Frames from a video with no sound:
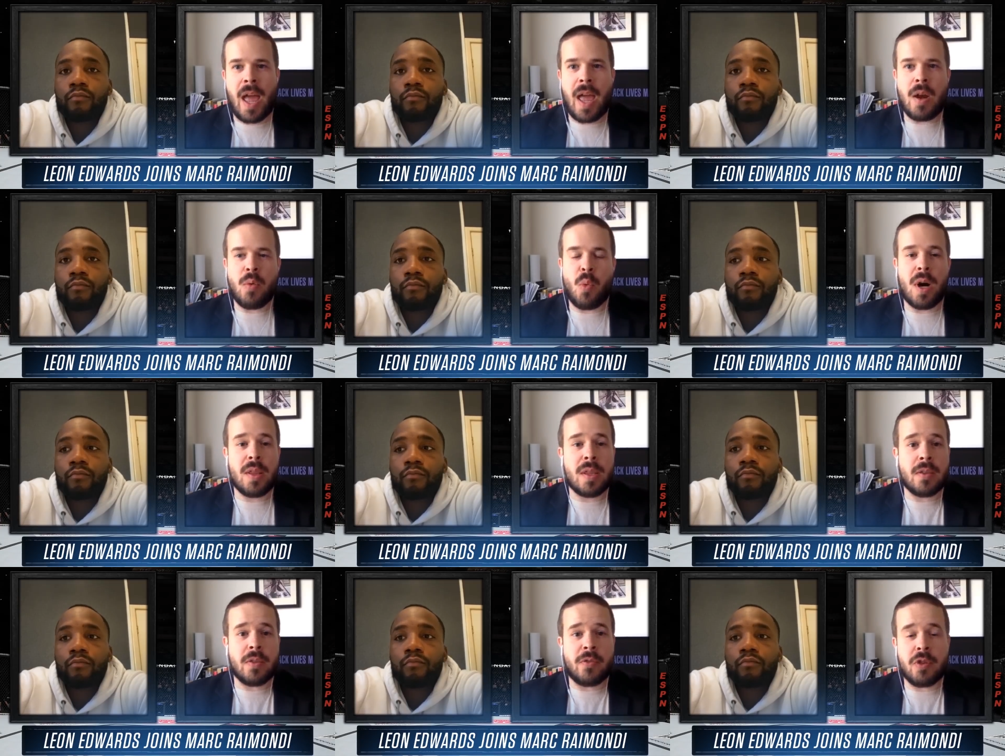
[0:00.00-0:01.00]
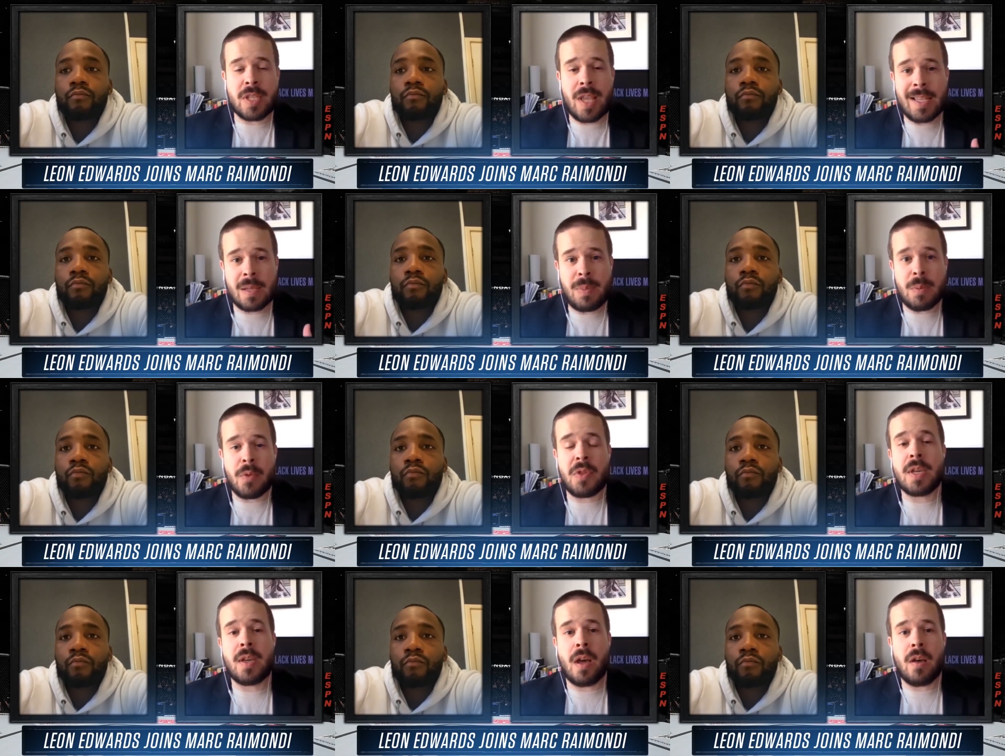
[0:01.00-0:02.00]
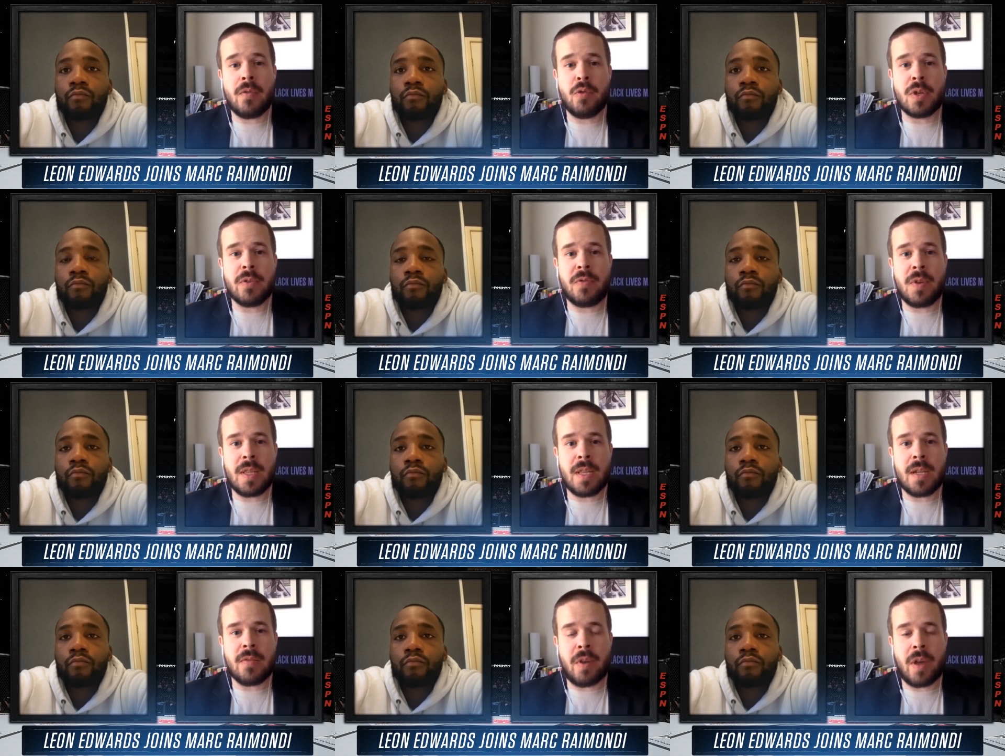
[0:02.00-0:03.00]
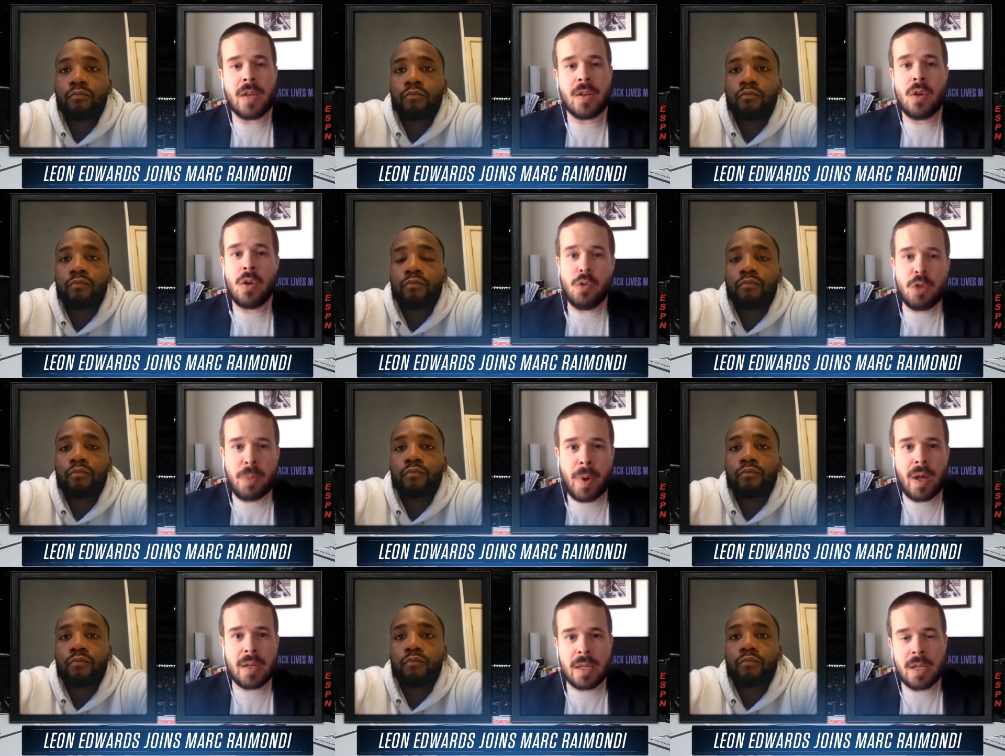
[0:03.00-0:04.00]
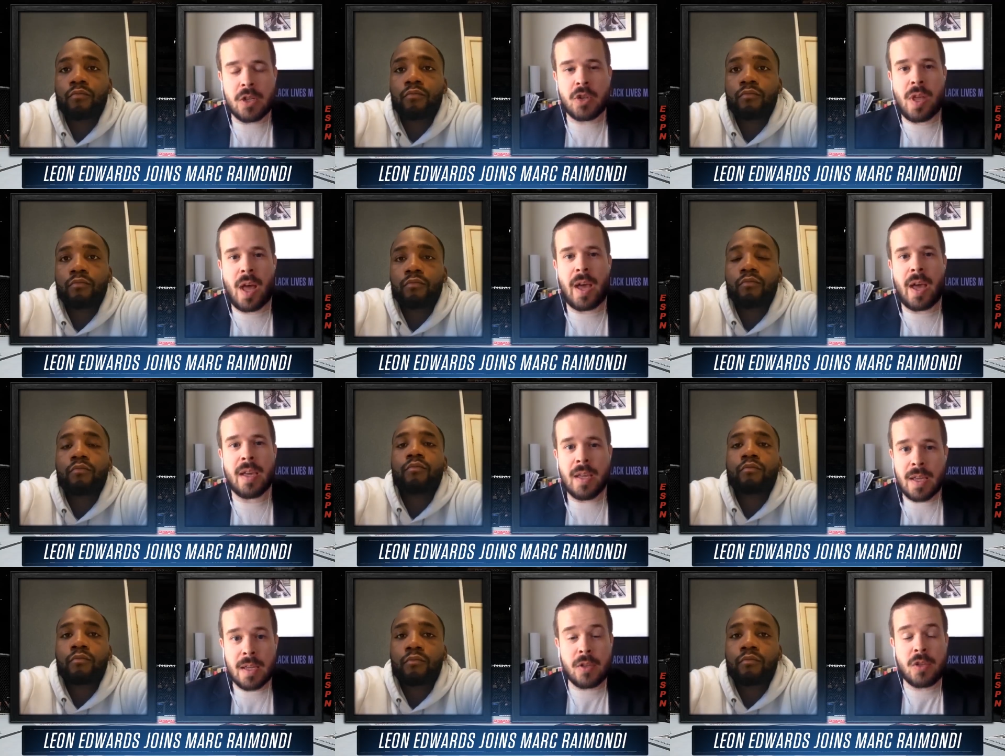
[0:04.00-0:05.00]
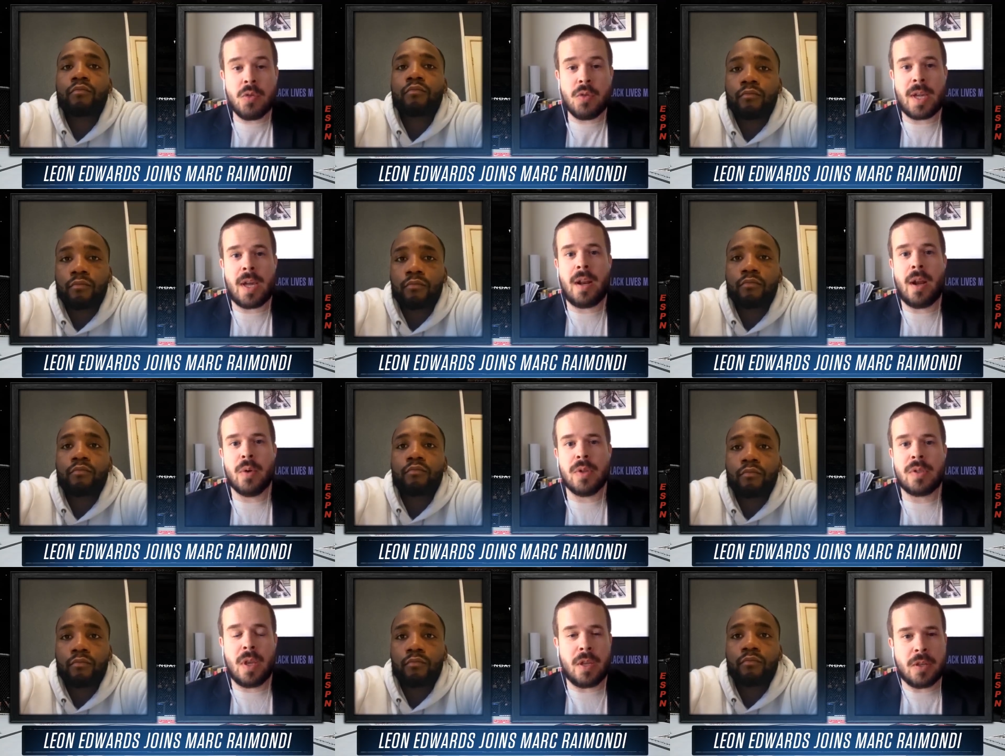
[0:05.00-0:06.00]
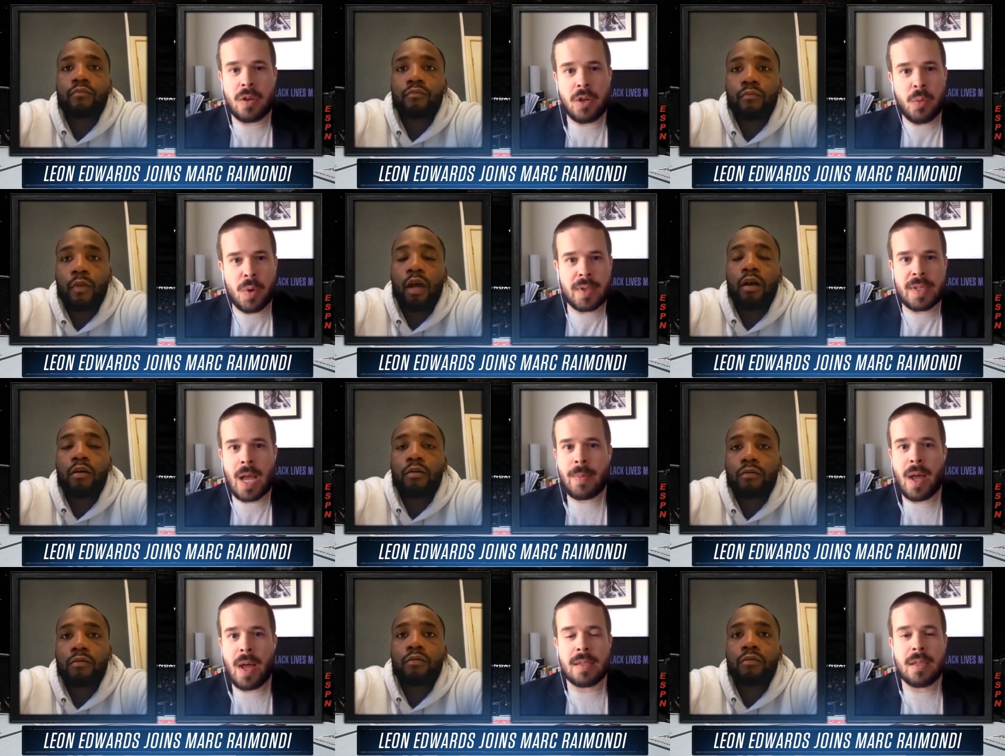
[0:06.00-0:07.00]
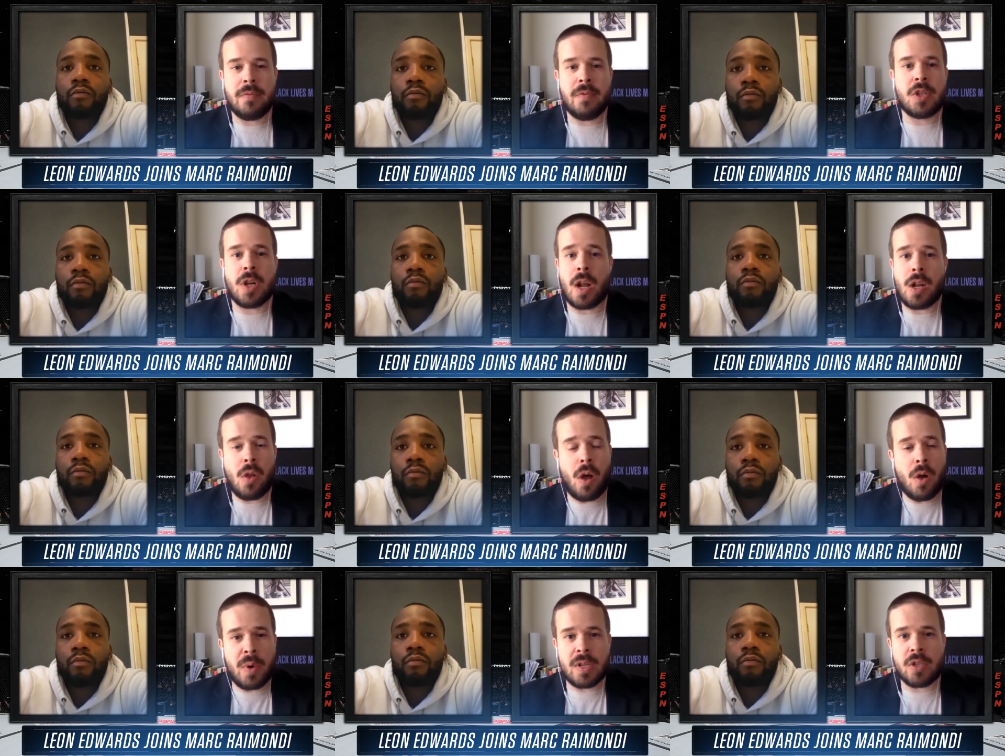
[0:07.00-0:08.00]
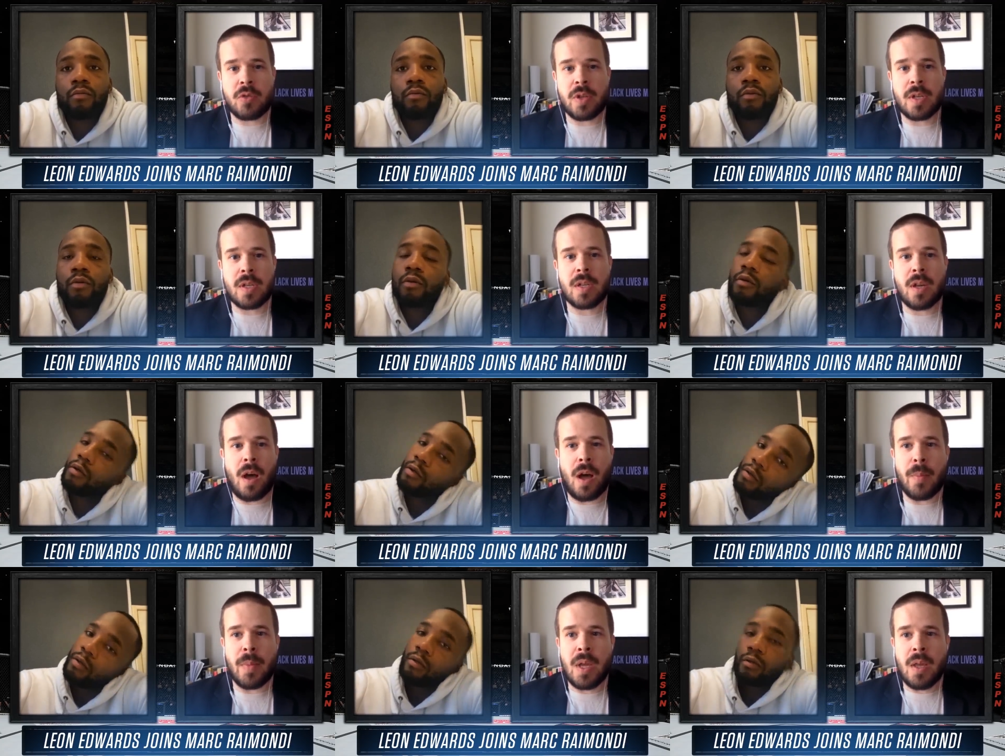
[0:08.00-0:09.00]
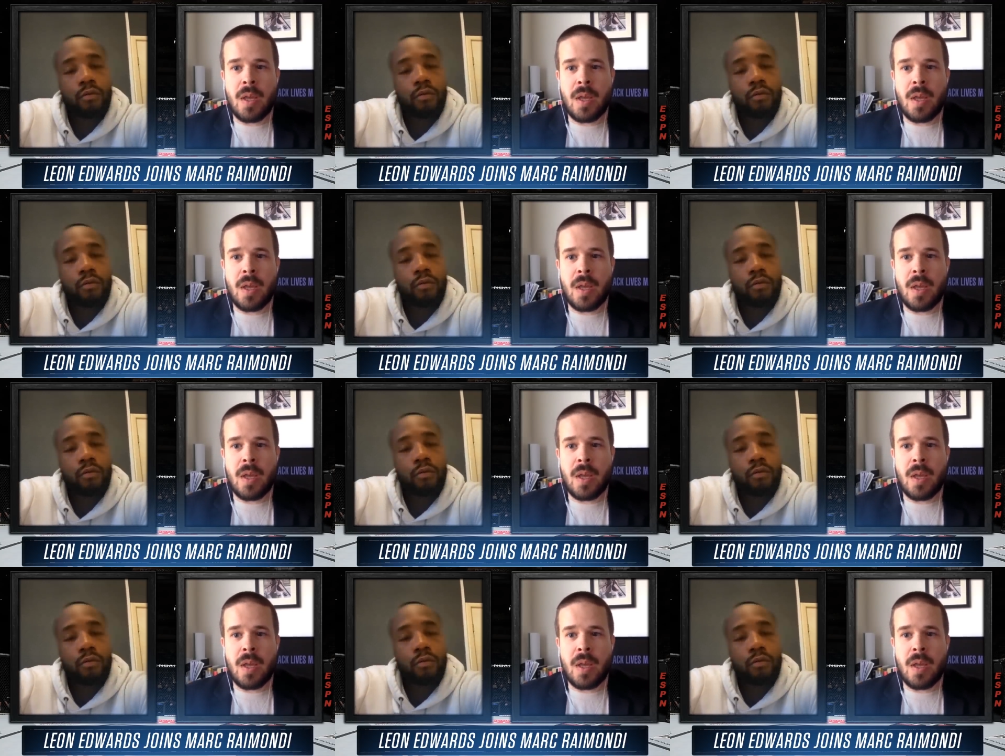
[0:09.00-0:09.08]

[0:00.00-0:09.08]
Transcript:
Speaker 1: And one of the, the first guys that people think of who could fill in and fight Usman in, July is you, Leon Edwards. Uh, you know, you're one of the top guys in the division on a long winning streak. Um,